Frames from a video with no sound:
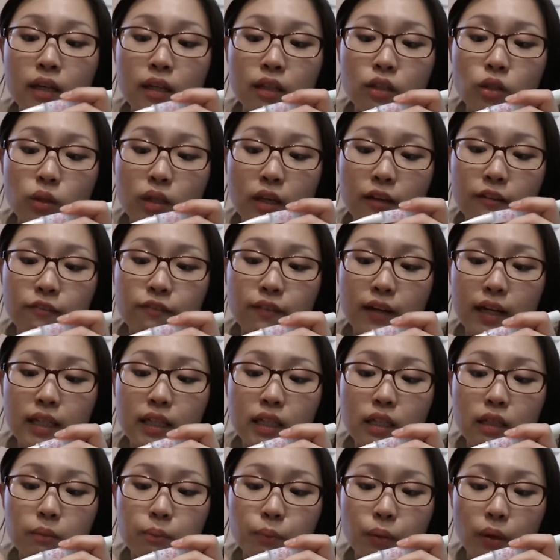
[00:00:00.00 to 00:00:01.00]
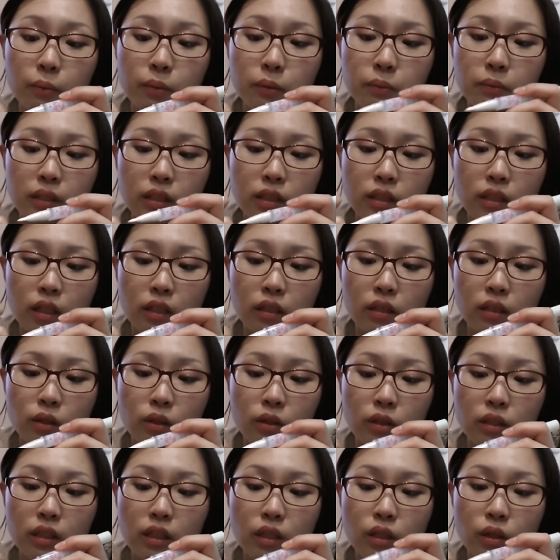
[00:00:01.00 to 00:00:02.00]
You can find it probably
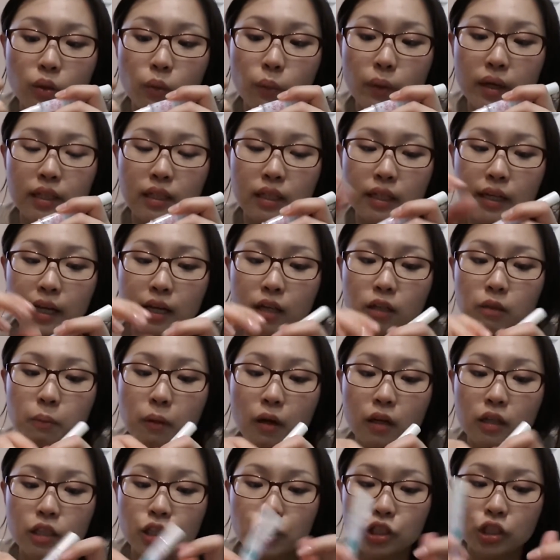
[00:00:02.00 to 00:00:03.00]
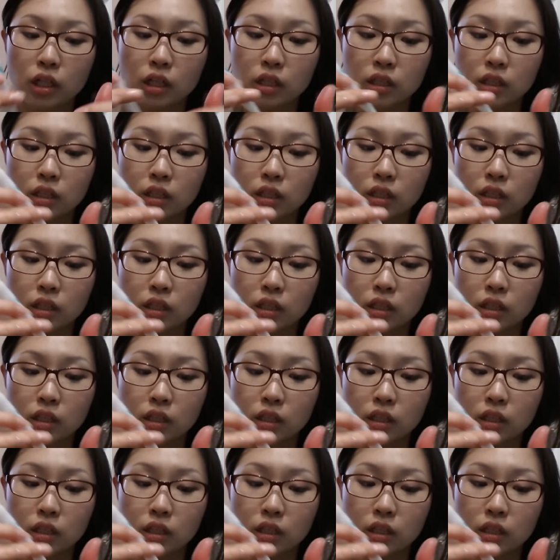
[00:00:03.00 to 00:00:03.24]
near where the nail polish